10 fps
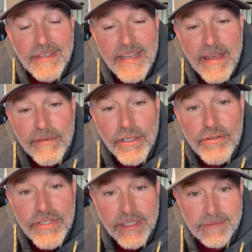
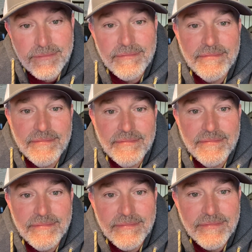evolution.
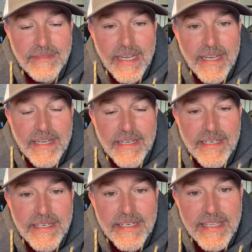
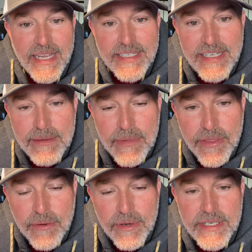And they seem
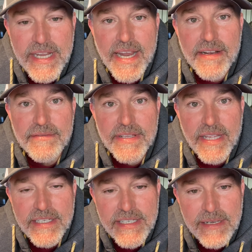authoritative, and
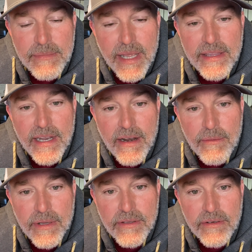they seem like they know
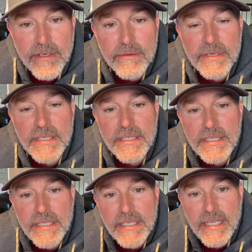what they're doing.
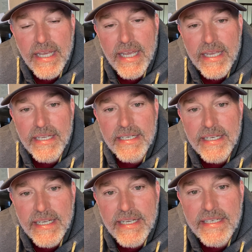And
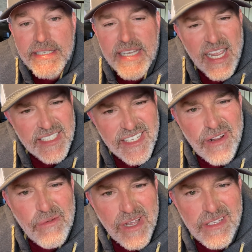he decides, you know
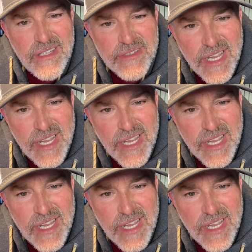what? Those